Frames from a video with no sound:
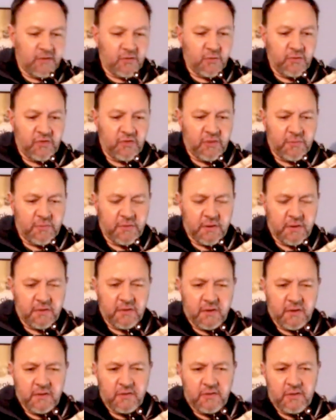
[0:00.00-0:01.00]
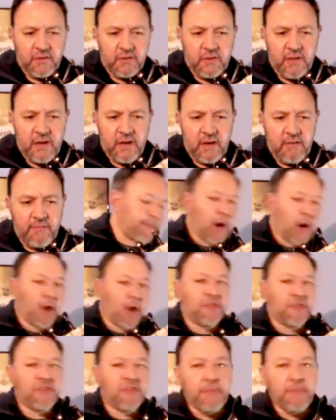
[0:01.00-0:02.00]
subductans, and the
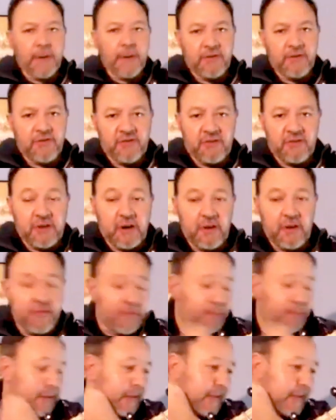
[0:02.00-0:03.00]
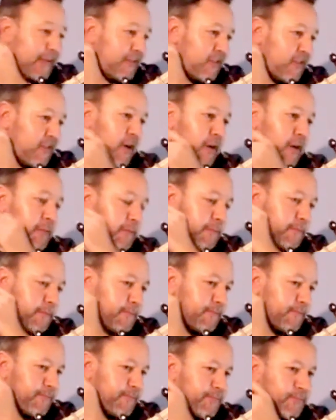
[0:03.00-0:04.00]
hardest thing about the sitar, if you play the guitar,
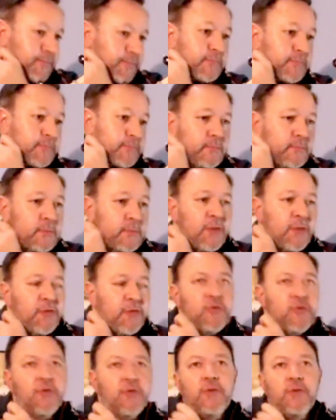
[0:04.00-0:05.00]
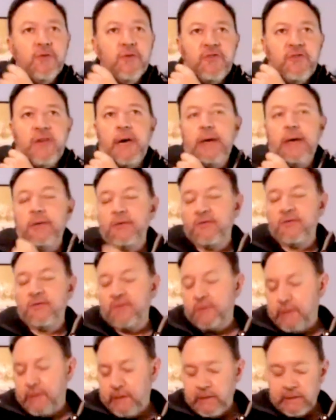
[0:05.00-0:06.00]
if you're doing your scales,
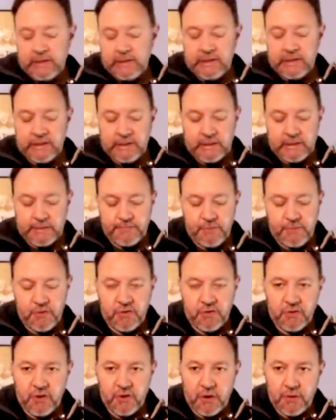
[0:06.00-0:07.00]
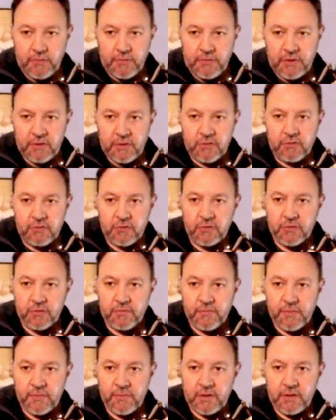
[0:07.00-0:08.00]
you can go
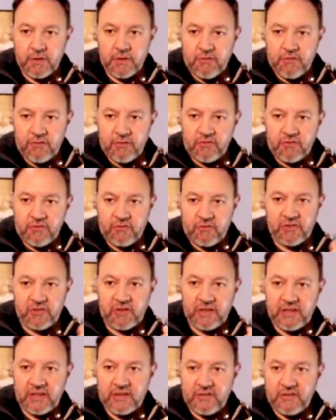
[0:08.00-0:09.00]
and across the strings like this.